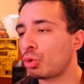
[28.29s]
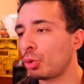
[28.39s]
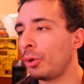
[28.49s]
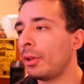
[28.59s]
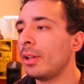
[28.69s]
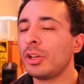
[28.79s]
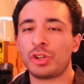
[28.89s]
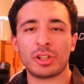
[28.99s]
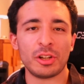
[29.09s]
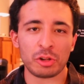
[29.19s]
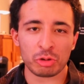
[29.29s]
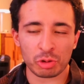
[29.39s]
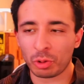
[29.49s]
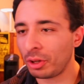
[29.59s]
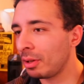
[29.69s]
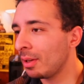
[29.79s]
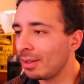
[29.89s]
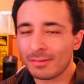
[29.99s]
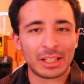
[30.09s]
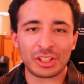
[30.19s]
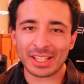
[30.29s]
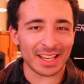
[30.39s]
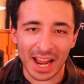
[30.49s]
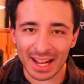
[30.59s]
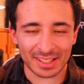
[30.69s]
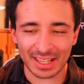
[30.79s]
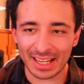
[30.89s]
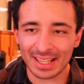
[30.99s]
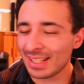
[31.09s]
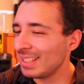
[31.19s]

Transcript: cruel, she's unusual, She's a Nazi.